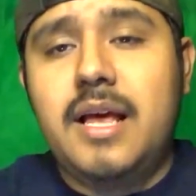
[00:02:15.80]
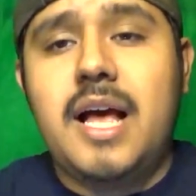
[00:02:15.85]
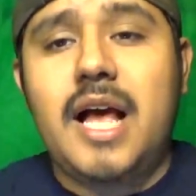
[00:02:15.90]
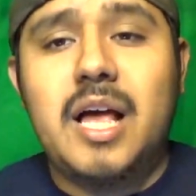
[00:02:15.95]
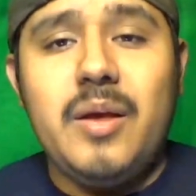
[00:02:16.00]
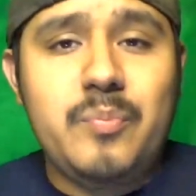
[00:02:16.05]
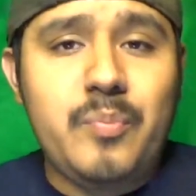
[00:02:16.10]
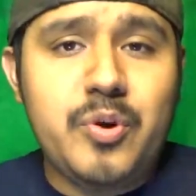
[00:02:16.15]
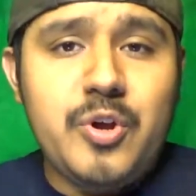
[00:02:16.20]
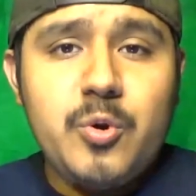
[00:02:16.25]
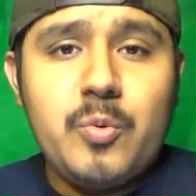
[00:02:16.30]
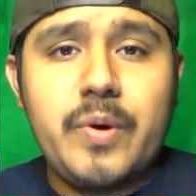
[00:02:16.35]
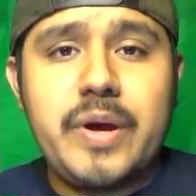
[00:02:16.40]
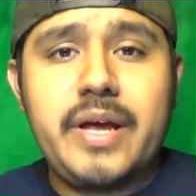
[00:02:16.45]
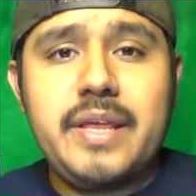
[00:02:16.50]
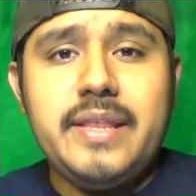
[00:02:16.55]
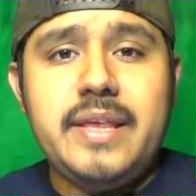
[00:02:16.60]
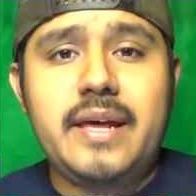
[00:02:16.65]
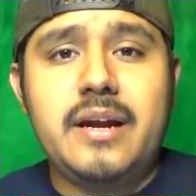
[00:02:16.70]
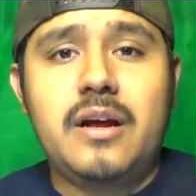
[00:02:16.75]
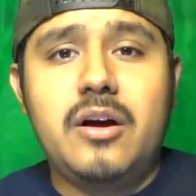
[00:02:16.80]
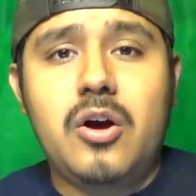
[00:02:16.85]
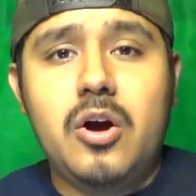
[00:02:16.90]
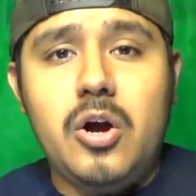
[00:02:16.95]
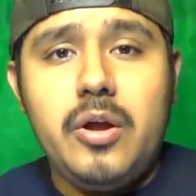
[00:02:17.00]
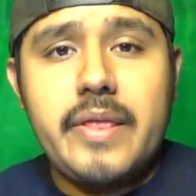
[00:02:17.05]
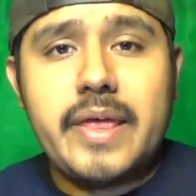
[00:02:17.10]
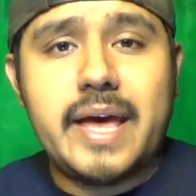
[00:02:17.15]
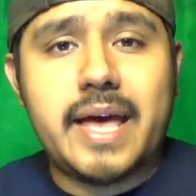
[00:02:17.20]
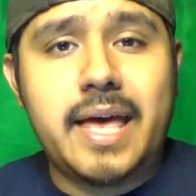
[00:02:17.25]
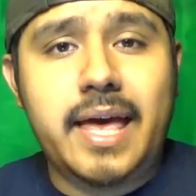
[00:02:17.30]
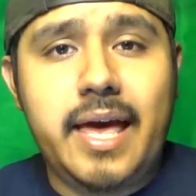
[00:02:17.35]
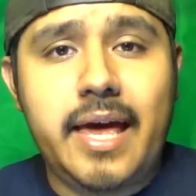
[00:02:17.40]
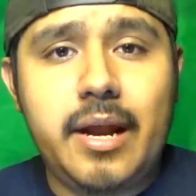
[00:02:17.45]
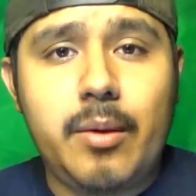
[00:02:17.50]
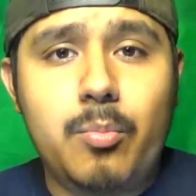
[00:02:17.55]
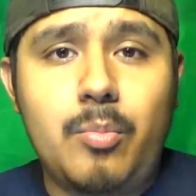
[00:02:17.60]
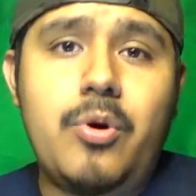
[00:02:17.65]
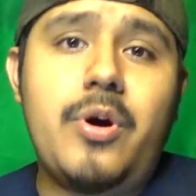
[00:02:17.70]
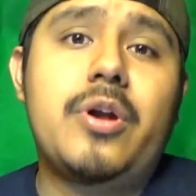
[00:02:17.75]
I put away that
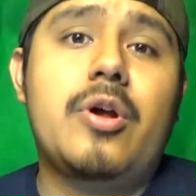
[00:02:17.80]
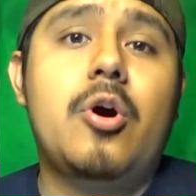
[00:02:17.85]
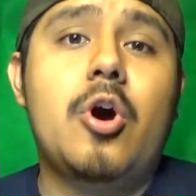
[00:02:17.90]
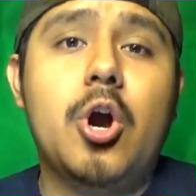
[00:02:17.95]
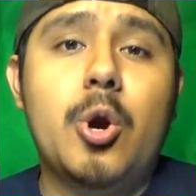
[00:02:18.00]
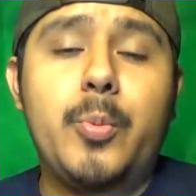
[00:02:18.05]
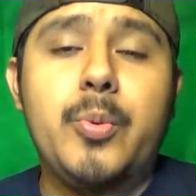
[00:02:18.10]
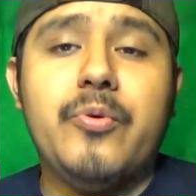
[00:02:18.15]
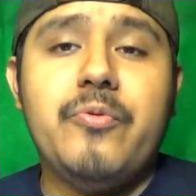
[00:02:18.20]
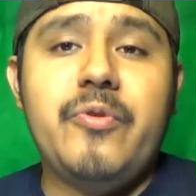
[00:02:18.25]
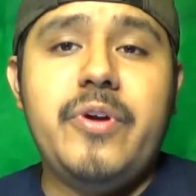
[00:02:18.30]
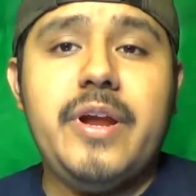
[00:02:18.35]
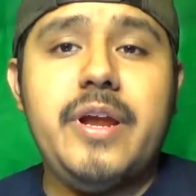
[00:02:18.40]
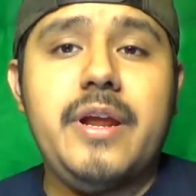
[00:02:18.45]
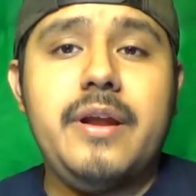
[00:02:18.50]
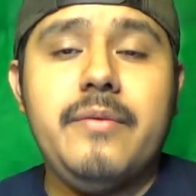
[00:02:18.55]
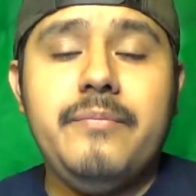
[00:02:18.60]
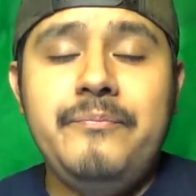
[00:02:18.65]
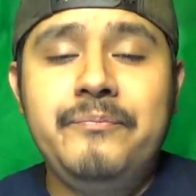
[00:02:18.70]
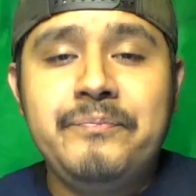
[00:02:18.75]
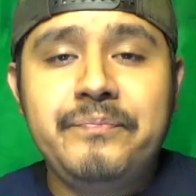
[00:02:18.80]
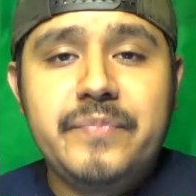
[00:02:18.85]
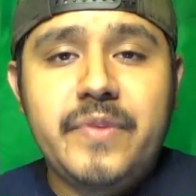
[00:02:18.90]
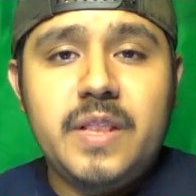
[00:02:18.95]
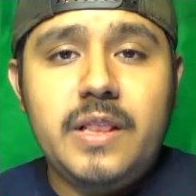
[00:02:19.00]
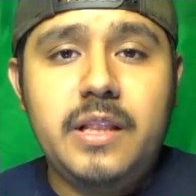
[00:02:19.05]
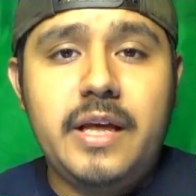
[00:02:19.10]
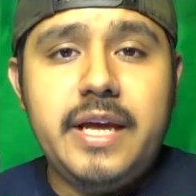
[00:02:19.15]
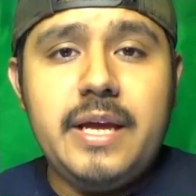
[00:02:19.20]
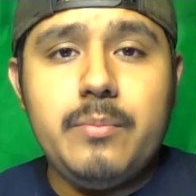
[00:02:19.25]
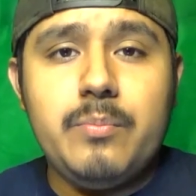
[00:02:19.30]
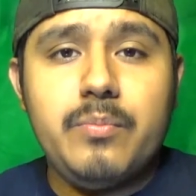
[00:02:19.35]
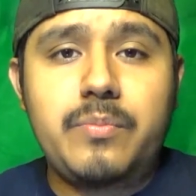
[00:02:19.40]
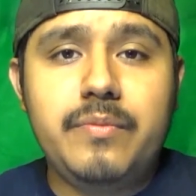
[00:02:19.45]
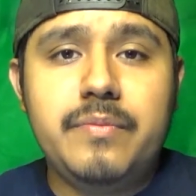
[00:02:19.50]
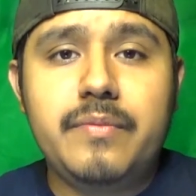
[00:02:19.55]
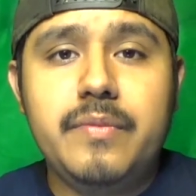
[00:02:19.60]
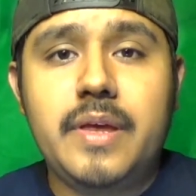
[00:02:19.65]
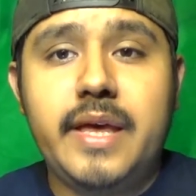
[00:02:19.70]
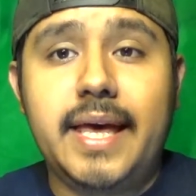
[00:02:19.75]
I bought a Harbor Freight light,
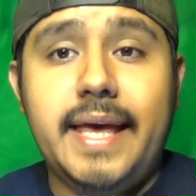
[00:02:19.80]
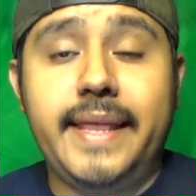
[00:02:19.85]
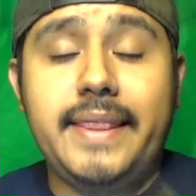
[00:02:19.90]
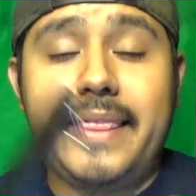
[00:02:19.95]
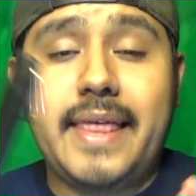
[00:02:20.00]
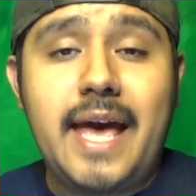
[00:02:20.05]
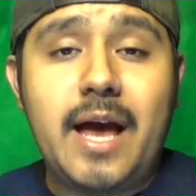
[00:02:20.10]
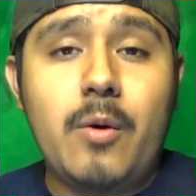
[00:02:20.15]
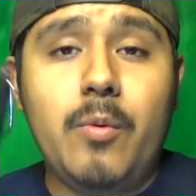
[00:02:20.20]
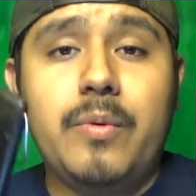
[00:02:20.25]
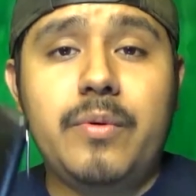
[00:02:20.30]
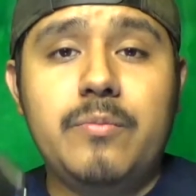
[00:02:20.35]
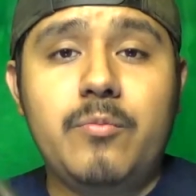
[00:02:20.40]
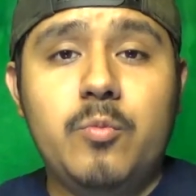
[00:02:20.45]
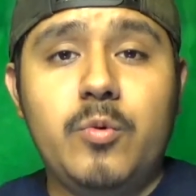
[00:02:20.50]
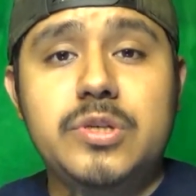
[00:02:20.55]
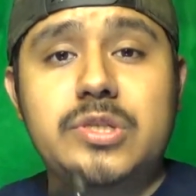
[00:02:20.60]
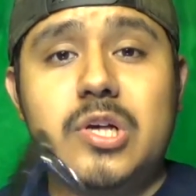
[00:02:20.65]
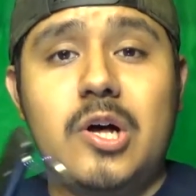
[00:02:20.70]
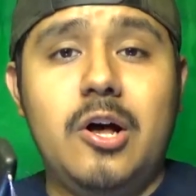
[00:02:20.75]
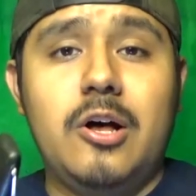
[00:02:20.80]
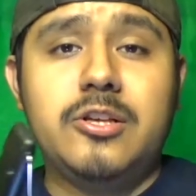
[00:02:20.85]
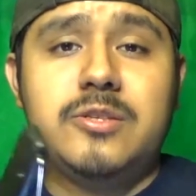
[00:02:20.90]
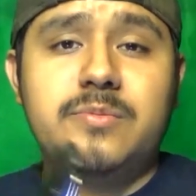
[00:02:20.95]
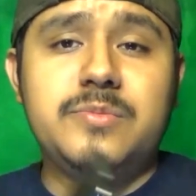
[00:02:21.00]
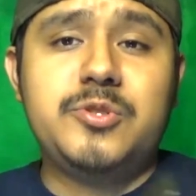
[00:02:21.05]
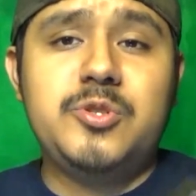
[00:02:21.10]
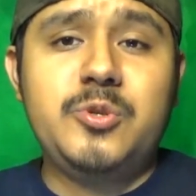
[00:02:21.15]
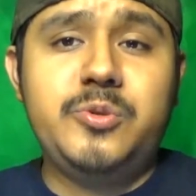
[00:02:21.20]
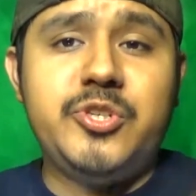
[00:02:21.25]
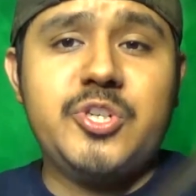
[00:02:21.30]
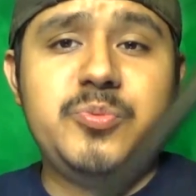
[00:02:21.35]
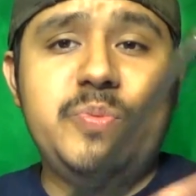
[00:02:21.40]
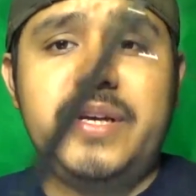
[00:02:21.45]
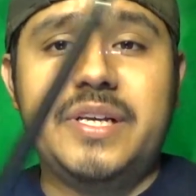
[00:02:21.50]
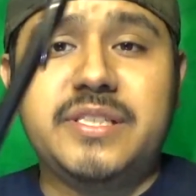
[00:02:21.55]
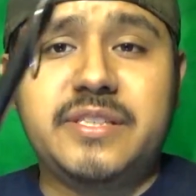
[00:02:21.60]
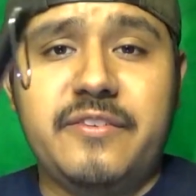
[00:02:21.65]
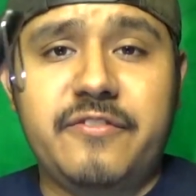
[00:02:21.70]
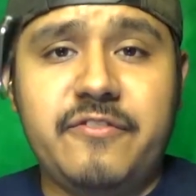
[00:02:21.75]
and that one was awesome too, just
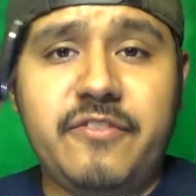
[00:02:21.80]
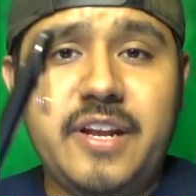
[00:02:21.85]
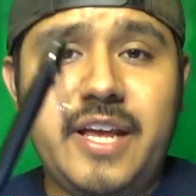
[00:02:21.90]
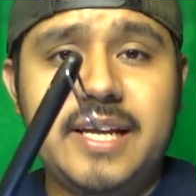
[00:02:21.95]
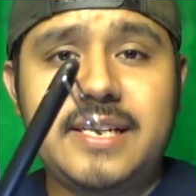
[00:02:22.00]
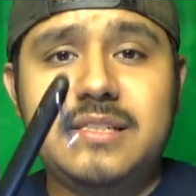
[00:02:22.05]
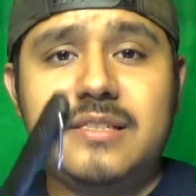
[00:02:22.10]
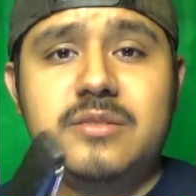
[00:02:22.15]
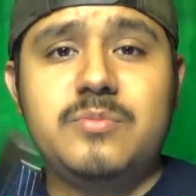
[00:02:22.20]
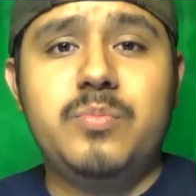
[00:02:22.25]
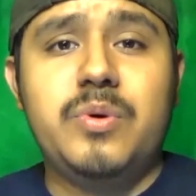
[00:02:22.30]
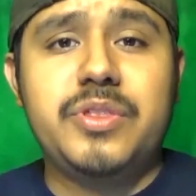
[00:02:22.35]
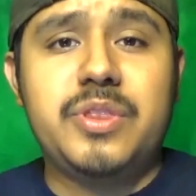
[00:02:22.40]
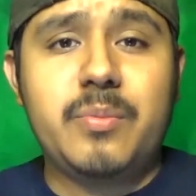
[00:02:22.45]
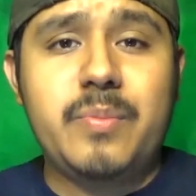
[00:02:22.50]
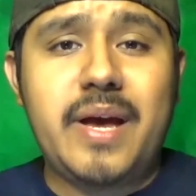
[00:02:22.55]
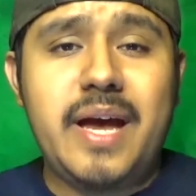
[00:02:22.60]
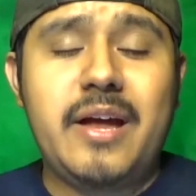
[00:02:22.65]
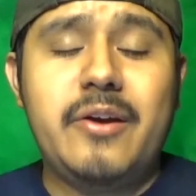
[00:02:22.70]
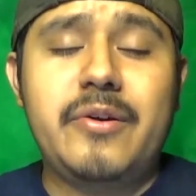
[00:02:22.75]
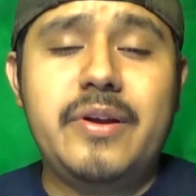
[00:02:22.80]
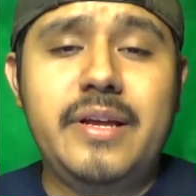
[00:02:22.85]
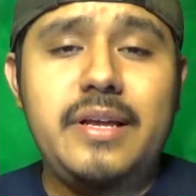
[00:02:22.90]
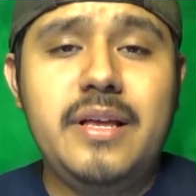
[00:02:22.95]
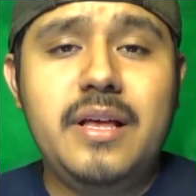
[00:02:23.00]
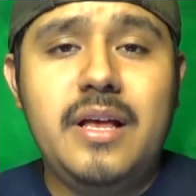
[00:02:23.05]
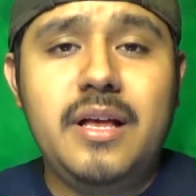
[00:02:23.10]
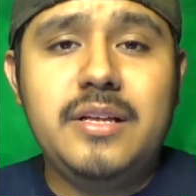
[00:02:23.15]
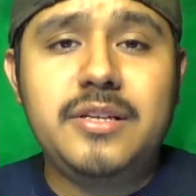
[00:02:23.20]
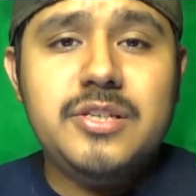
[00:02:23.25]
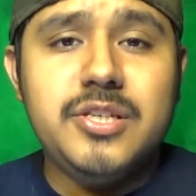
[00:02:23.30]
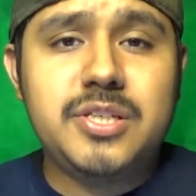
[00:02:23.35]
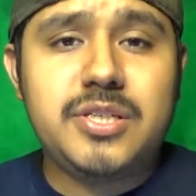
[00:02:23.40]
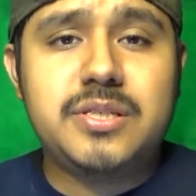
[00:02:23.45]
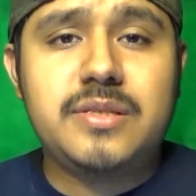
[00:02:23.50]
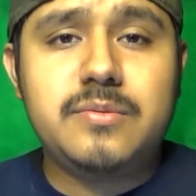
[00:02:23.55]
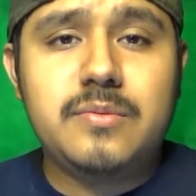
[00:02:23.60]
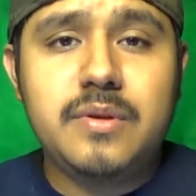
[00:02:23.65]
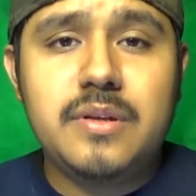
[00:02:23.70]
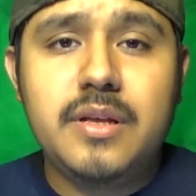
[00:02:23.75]
because it flexes, but the battery
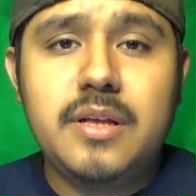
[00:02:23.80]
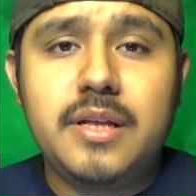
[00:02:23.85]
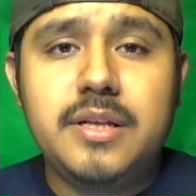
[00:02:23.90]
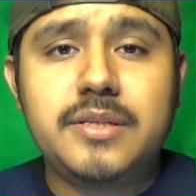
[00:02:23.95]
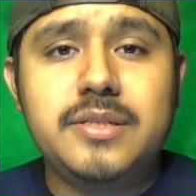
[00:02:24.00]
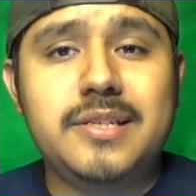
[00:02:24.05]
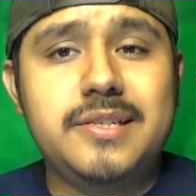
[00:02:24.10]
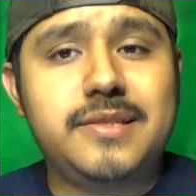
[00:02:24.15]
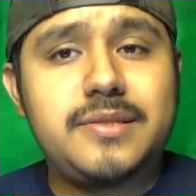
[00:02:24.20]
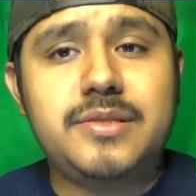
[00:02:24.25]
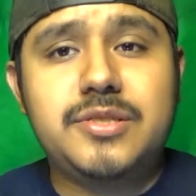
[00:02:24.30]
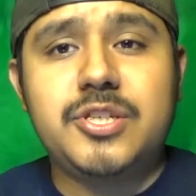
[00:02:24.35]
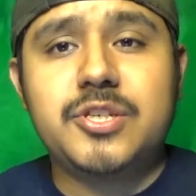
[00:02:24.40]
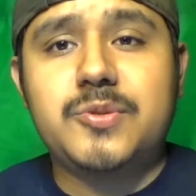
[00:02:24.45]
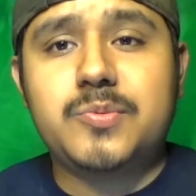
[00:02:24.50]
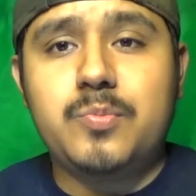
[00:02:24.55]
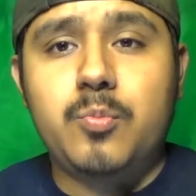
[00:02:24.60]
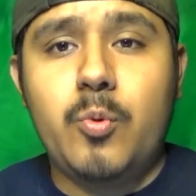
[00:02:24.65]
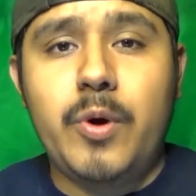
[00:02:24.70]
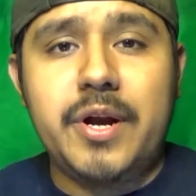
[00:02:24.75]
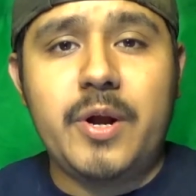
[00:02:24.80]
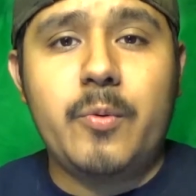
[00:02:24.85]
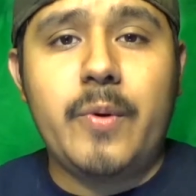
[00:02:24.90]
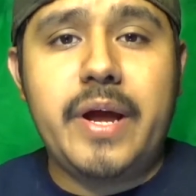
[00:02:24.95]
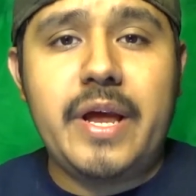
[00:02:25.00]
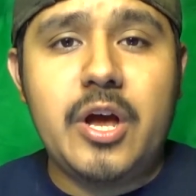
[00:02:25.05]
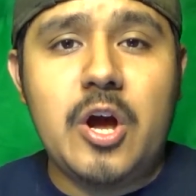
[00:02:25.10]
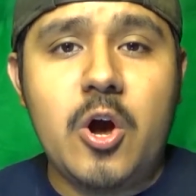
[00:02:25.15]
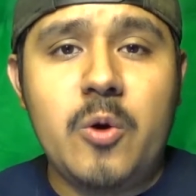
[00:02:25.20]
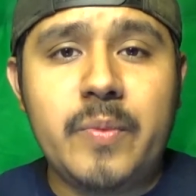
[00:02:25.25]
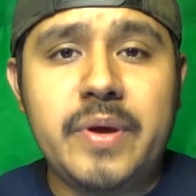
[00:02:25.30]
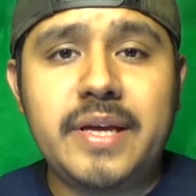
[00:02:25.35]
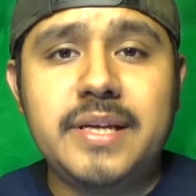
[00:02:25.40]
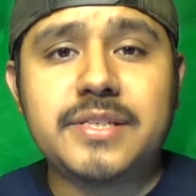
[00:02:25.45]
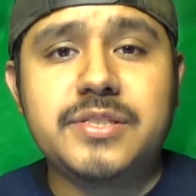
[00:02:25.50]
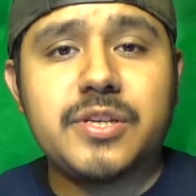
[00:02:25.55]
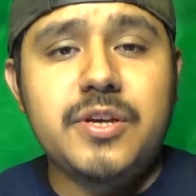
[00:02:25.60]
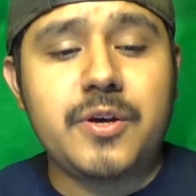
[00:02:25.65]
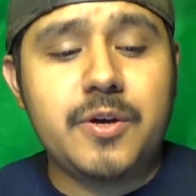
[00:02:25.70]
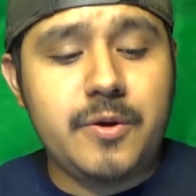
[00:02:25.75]
just went away on me,
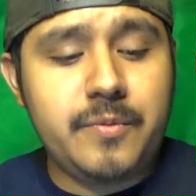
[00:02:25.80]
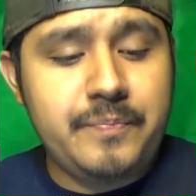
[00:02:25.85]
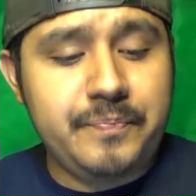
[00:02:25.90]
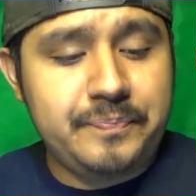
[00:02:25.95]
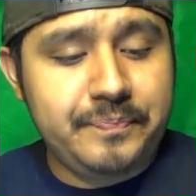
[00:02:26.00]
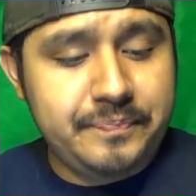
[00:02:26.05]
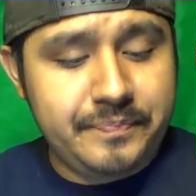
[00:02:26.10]
so